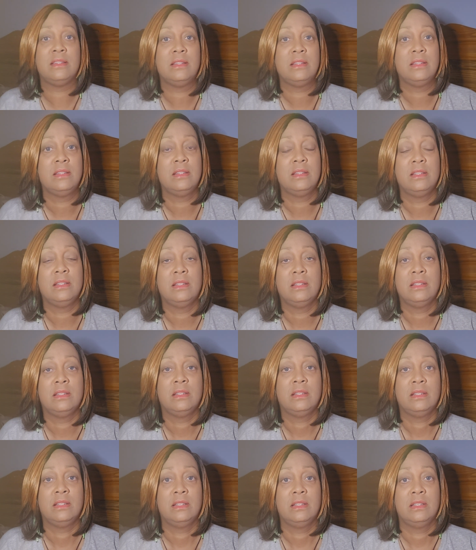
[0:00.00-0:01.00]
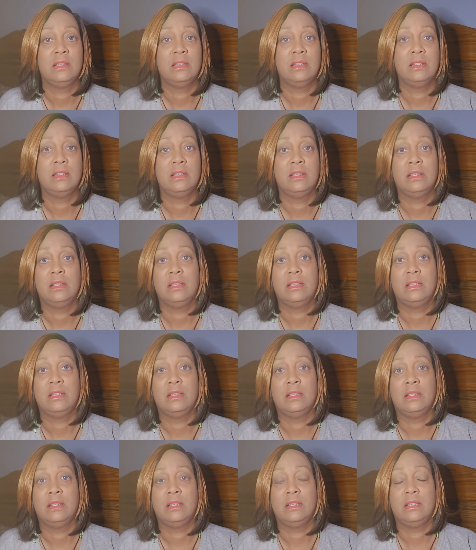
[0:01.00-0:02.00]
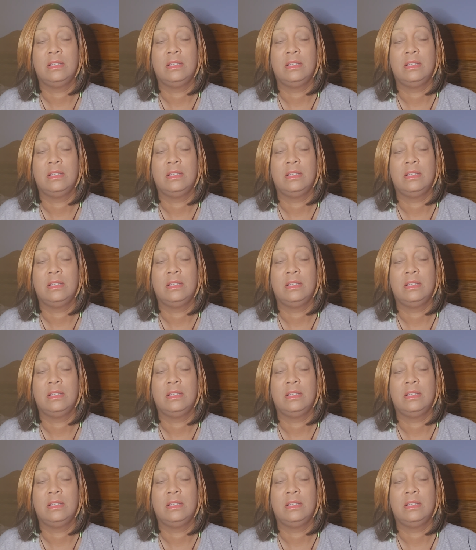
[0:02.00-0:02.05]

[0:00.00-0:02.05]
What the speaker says: [no speech]